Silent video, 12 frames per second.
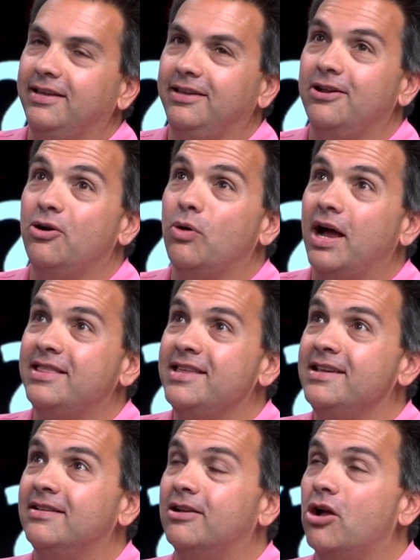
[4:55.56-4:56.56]
you know, I
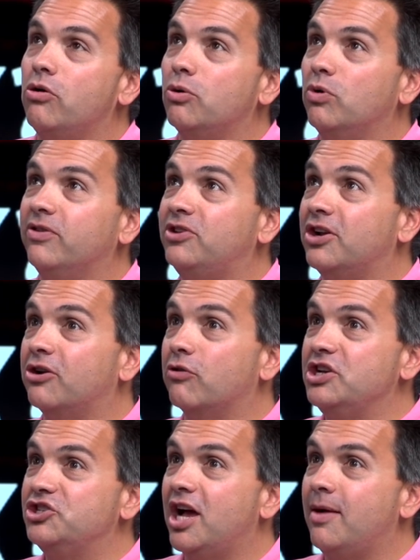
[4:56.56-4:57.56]
think Cohen would have done a
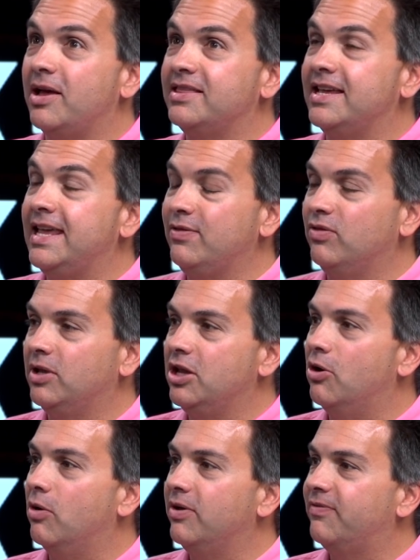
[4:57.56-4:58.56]
great job. I think he, you
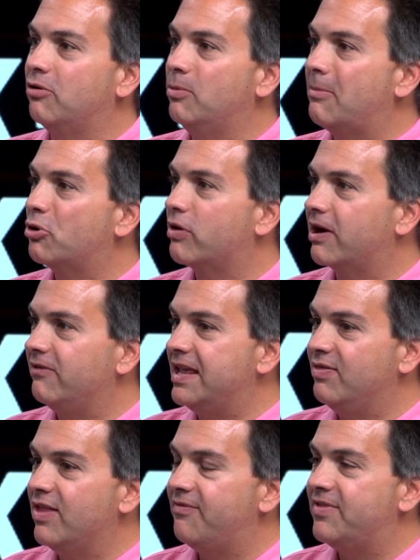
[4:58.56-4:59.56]
know, if I remember correctly,
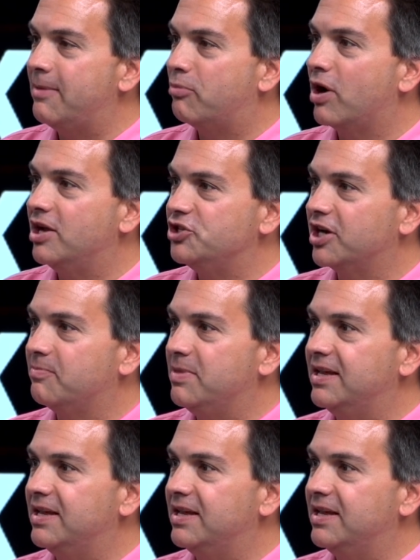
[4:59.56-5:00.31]
he left that project